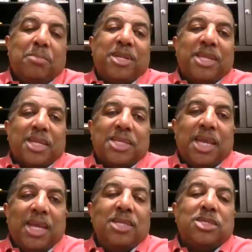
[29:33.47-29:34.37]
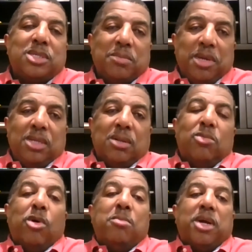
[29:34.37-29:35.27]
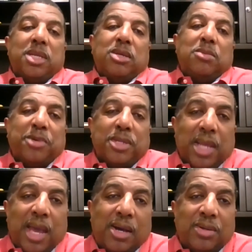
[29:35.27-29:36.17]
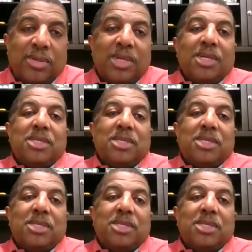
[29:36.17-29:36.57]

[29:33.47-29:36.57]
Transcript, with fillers: but it tends to be the more money you put down,